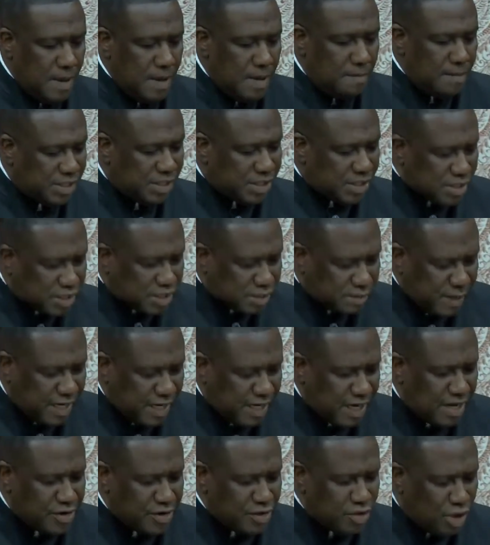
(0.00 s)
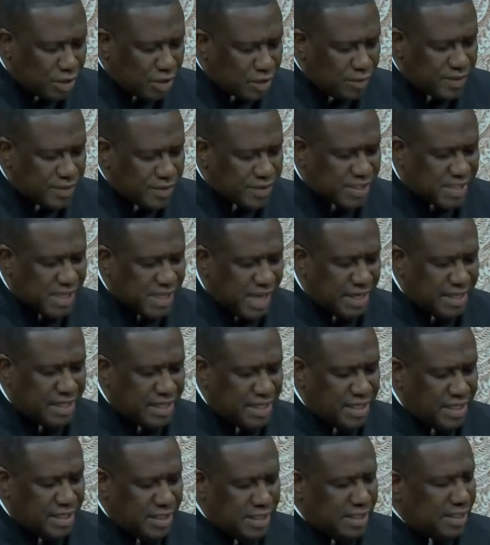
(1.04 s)
Mr. Speaker,
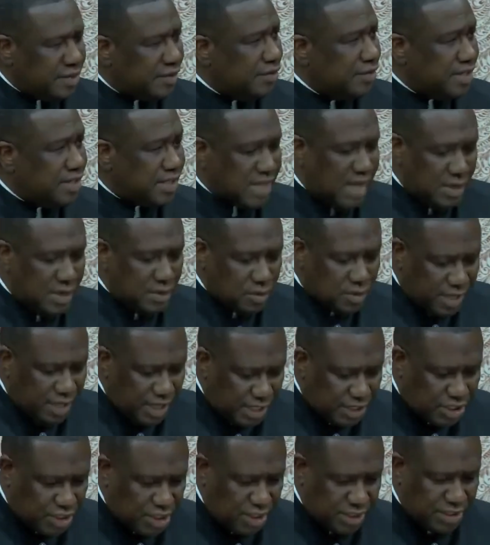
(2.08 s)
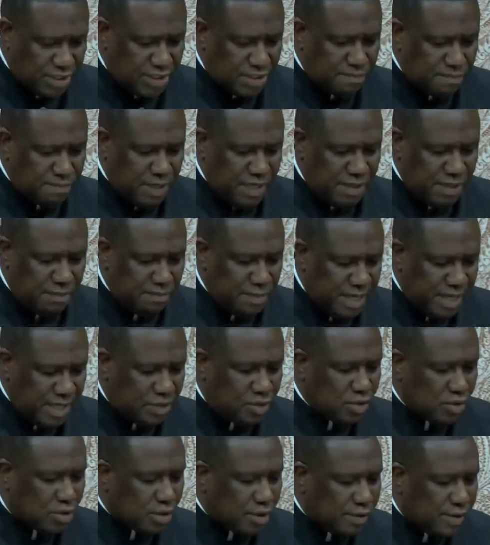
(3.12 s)
notwithstanding the increased allocations being made
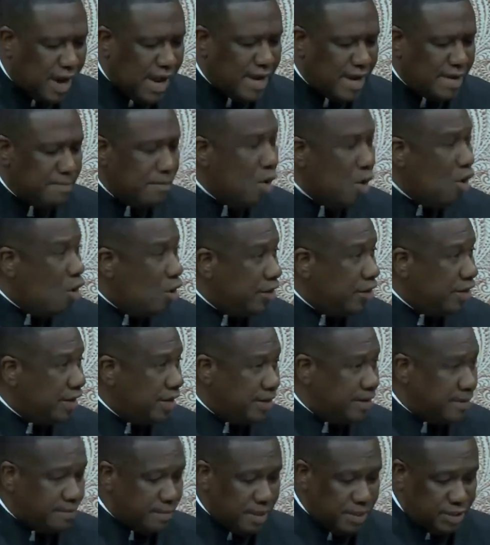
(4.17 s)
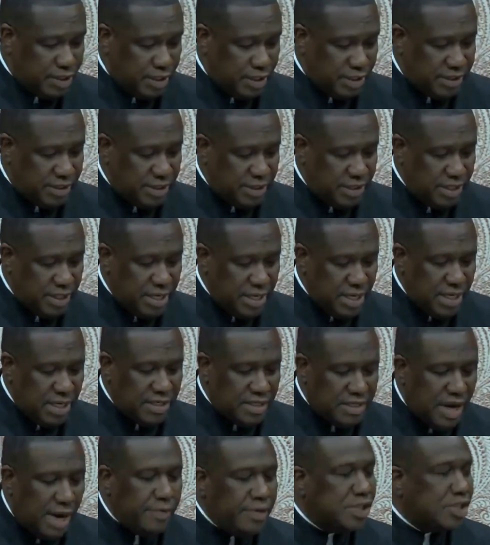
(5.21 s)
to crime under the budget,
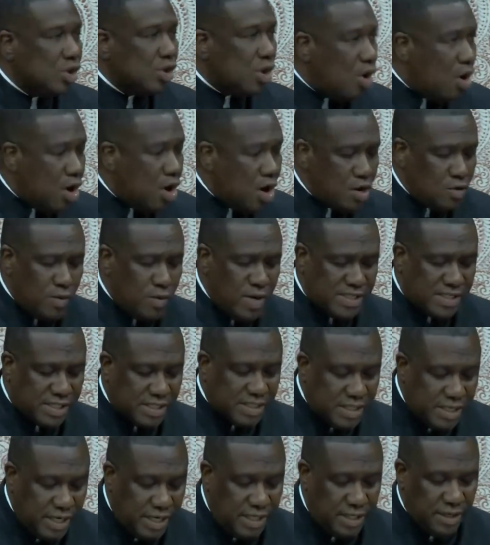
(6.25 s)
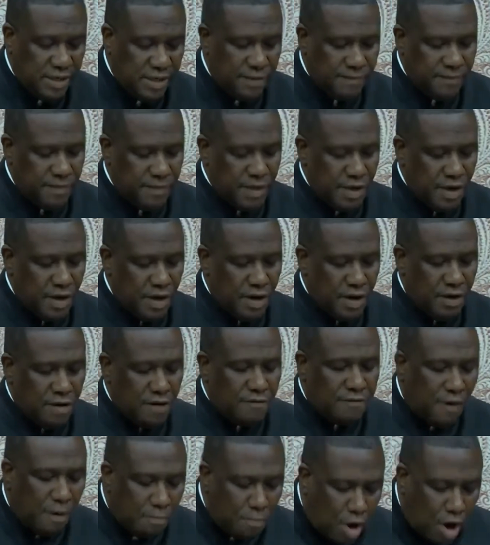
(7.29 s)
there is always need
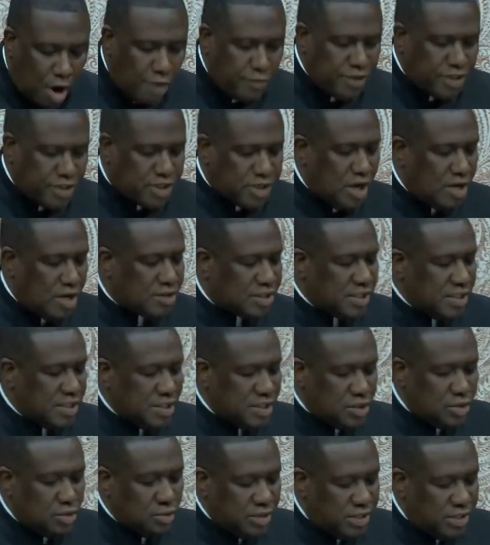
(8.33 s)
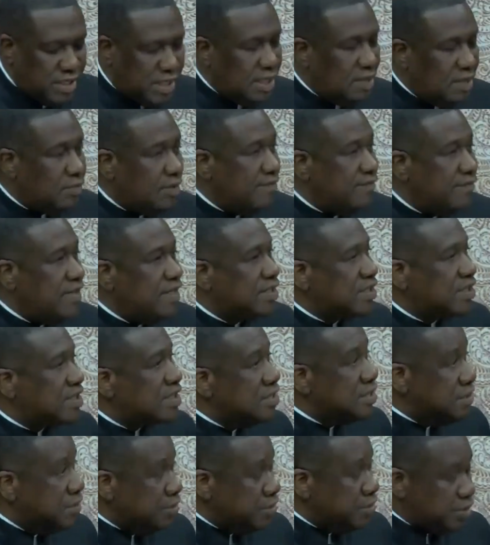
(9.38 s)
for more resources to deal with this
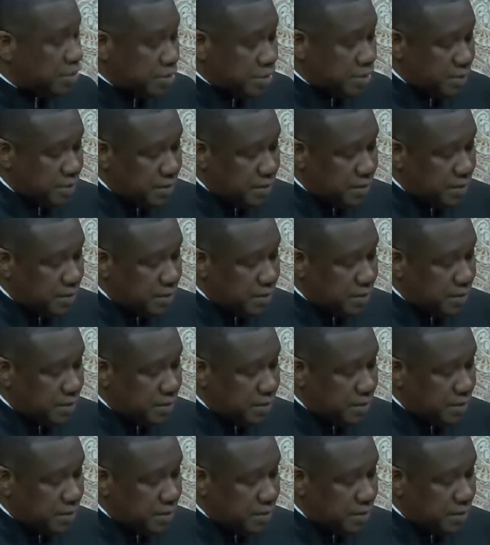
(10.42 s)
scourge.